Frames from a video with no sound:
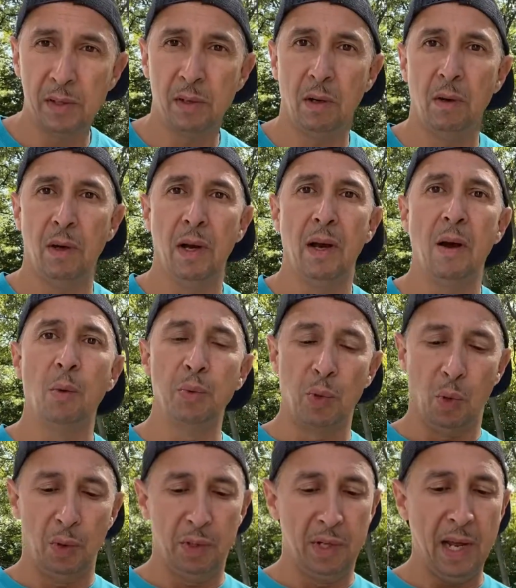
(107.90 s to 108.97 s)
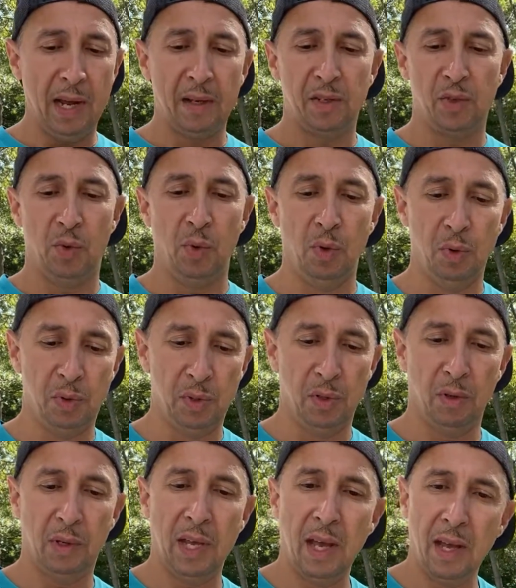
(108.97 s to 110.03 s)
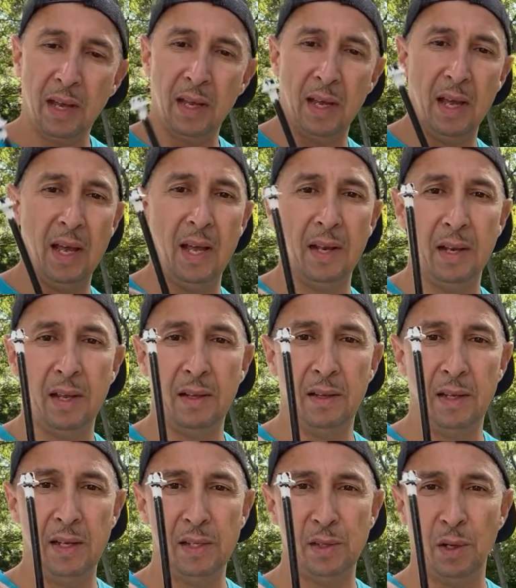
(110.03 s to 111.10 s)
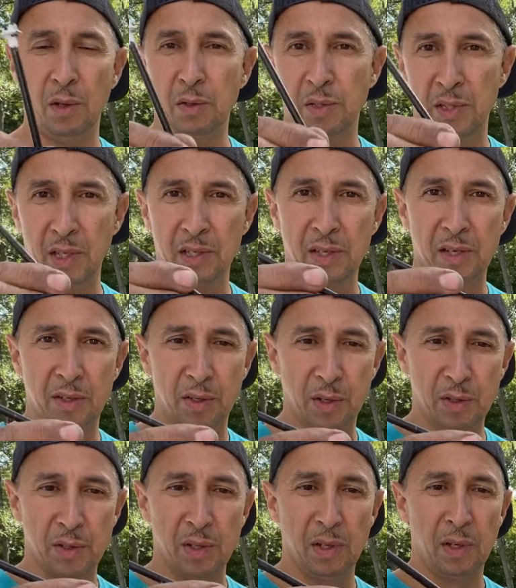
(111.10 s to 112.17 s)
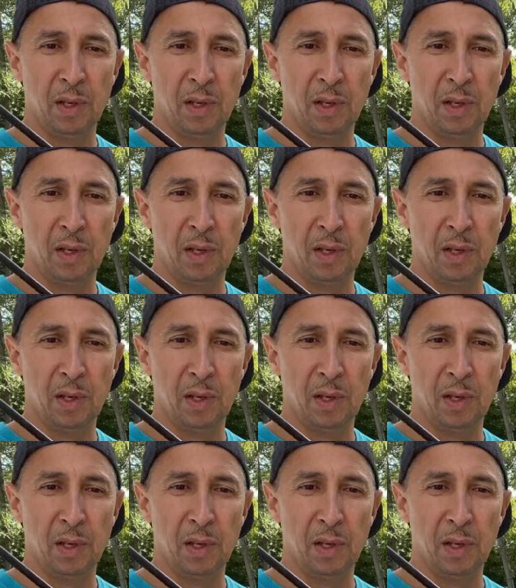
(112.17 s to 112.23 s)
are outdoor deck screws, okay, and these are 6 inches.